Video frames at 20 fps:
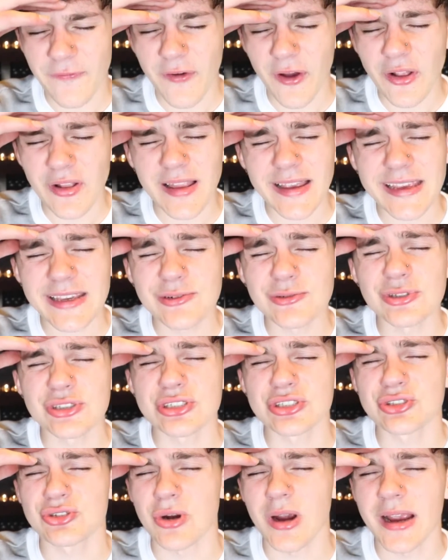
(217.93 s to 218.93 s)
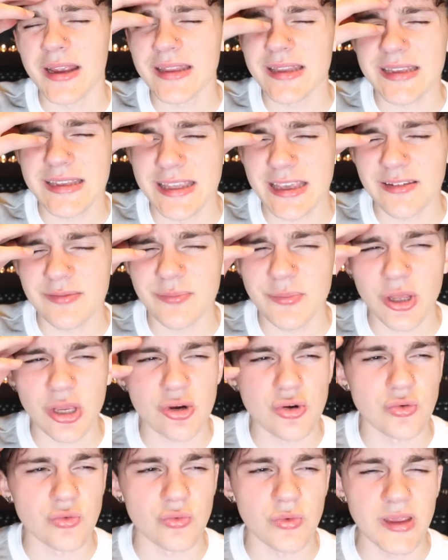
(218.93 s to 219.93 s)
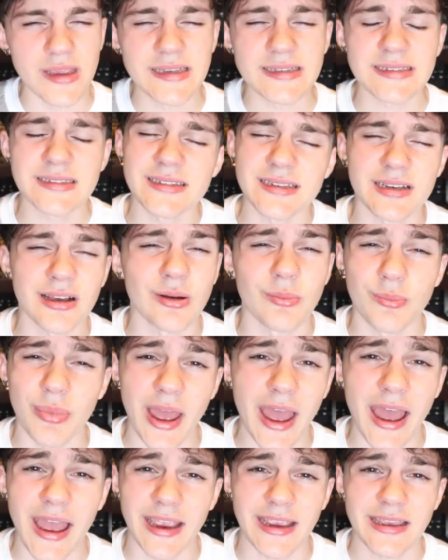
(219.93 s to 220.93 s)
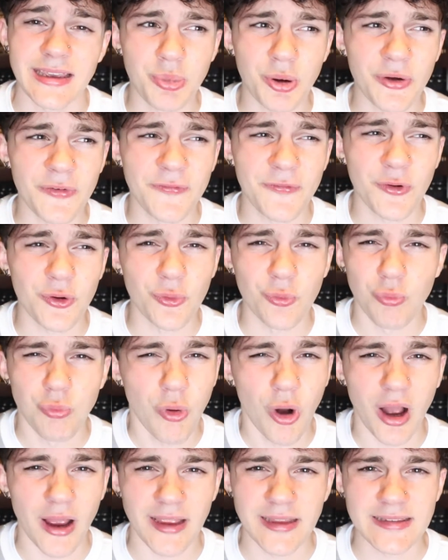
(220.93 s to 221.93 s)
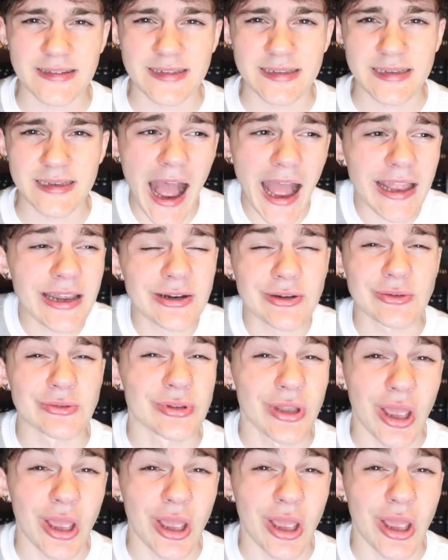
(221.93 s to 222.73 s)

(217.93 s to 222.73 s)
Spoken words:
felt like it was trying to give me a reason to come back, but for what? I don't